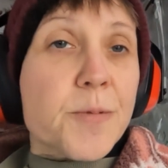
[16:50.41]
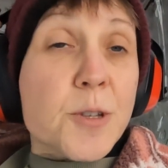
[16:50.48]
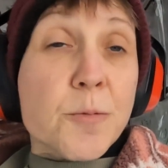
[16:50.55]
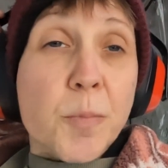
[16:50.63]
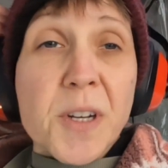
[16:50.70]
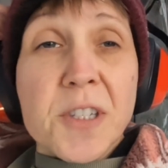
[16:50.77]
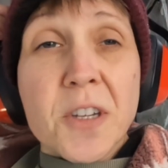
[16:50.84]

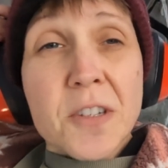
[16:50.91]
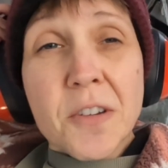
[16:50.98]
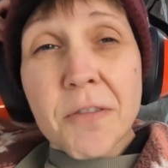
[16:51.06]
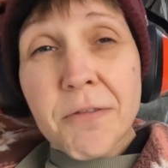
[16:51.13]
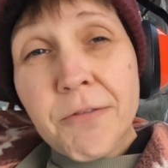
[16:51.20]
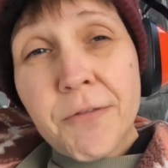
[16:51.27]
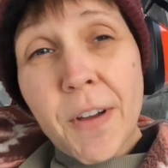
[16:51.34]
Sprinters are
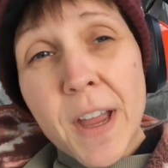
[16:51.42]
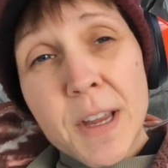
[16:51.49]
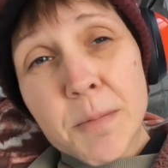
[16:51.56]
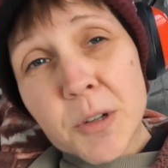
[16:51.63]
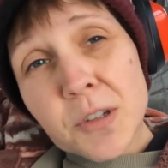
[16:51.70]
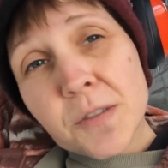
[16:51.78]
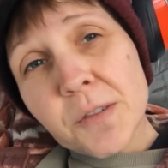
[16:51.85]

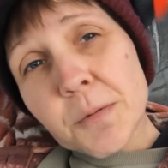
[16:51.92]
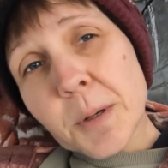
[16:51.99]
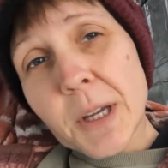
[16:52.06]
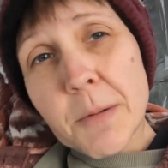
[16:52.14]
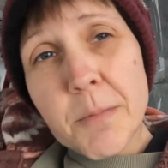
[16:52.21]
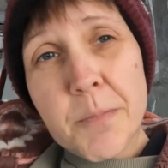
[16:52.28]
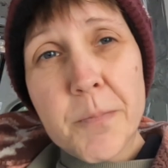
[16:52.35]
famous for
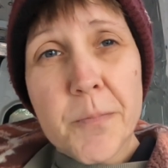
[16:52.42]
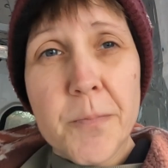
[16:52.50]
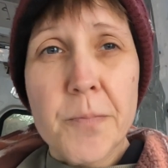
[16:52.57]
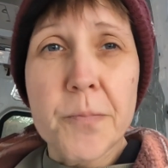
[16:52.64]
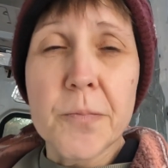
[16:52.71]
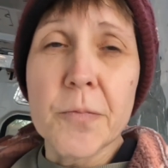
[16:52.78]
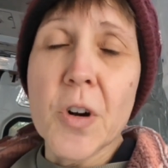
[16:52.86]
being
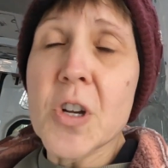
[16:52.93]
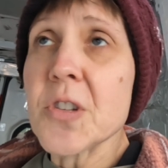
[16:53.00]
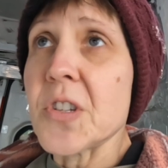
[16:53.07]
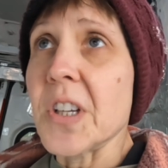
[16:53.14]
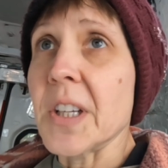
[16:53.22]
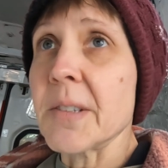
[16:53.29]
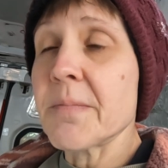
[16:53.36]

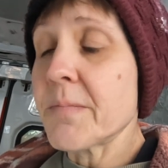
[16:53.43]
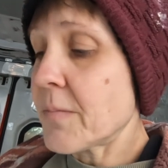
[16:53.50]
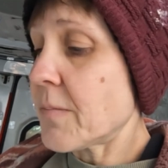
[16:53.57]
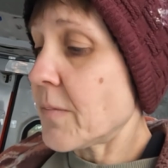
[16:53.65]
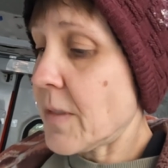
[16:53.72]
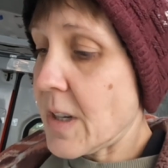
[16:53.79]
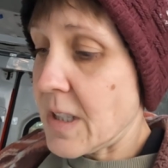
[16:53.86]
rusty,
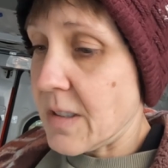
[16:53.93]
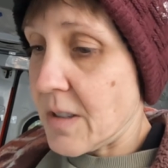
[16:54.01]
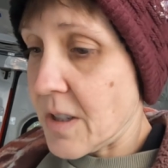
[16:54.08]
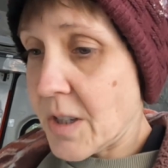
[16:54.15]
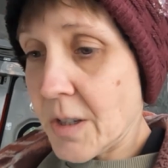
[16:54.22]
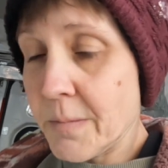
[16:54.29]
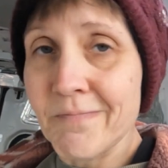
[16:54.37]

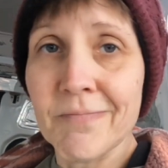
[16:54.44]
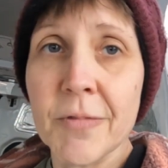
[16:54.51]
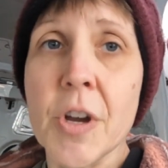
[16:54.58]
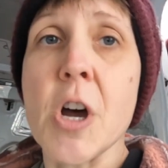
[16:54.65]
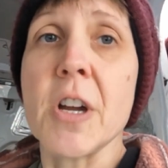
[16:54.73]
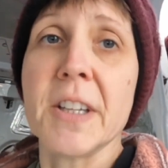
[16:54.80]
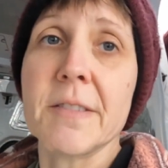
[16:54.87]
and
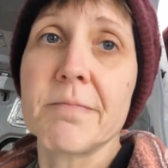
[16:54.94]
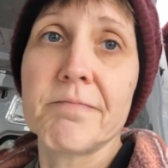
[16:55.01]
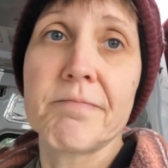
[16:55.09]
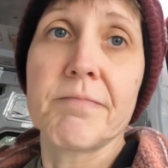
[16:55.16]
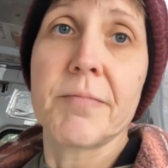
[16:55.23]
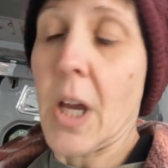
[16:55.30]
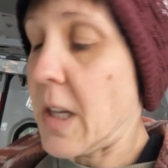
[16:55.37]
I
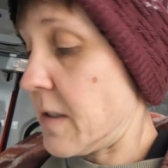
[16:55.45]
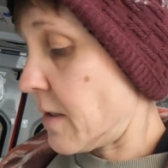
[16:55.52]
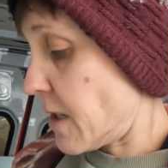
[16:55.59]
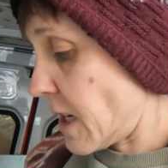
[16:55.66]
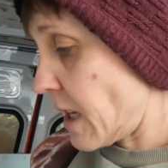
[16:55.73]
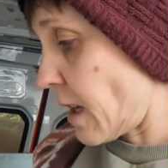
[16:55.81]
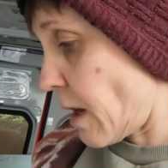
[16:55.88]
can
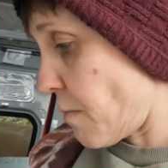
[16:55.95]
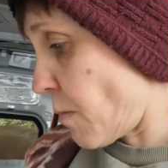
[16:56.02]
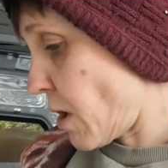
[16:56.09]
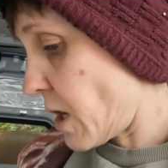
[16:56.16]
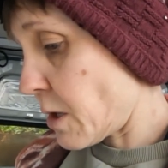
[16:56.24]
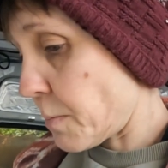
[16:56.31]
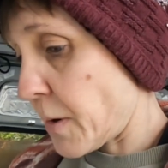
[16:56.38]
say that in
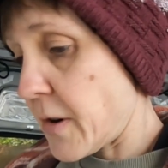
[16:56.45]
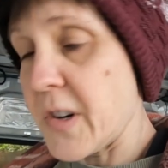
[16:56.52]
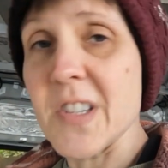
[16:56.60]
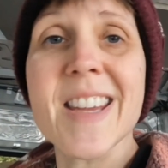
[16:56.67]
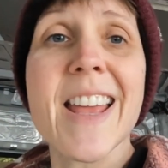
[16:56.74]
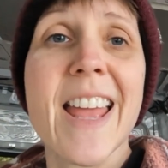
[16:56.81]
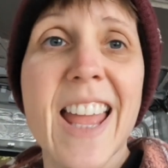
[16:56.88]
my
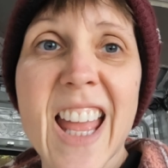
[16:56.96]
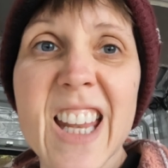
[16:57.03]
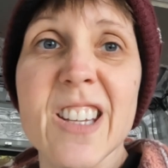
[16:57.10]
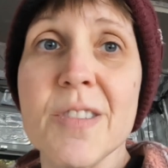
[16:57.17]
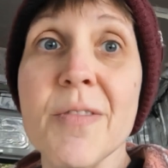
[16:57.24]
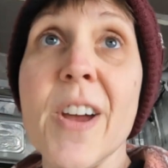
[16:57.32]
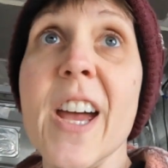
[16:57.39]
experience, it
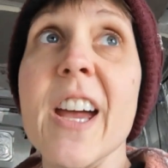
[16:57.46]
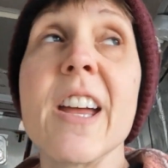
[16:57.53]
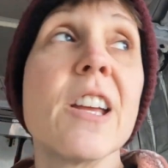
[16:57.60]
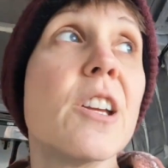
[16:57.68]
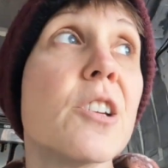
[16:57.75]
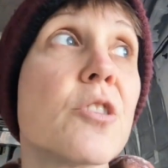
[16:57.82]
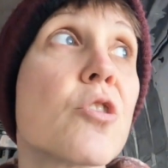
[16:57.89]
is fair,
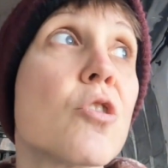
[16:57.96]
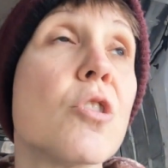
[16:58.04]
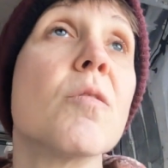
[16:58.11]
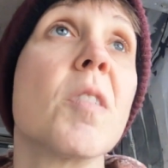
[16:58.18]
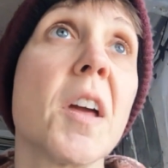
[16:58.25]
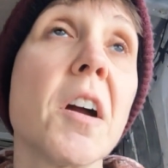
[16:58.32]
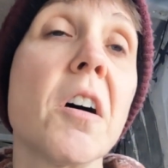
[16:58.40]
it is true,
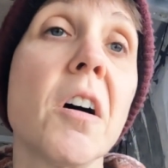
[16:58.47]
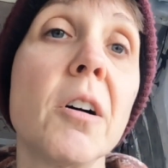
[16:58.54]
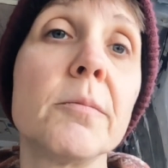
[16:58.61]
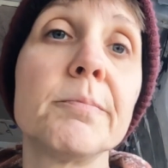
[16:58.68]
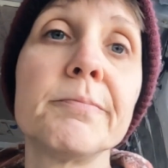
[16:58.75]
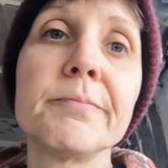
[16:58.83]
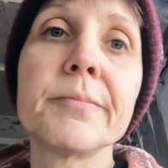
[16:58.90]
they are.
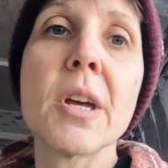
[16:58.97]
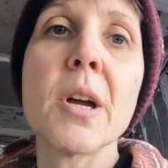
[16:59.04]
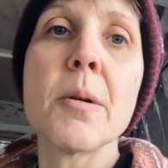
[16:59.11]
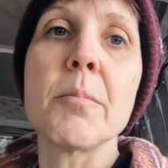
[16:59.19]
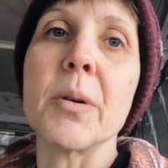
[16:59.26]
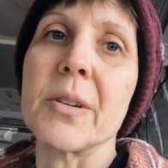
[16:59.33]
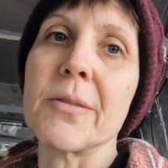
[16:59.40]

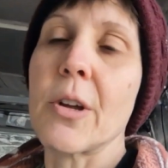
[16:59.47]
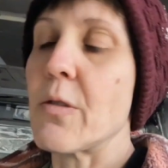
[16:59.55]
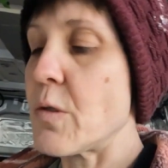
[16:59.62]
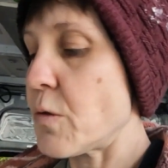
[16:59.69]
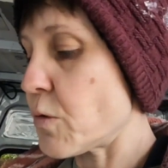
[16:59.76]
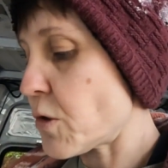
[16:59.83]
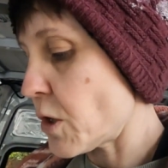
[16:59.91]
But
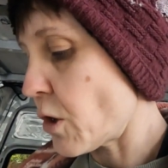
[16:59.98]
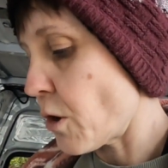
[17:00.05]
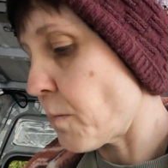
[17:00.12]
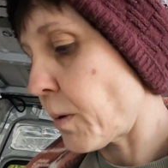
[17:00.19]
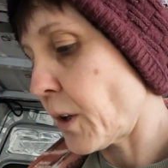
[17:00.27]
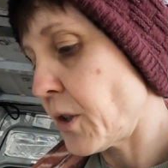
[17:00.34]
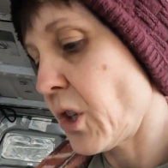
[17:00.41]
they've also
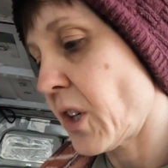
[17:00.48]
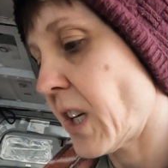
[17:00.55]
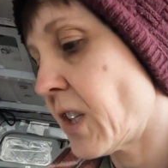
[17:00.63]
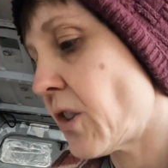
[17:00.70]
got a bloody good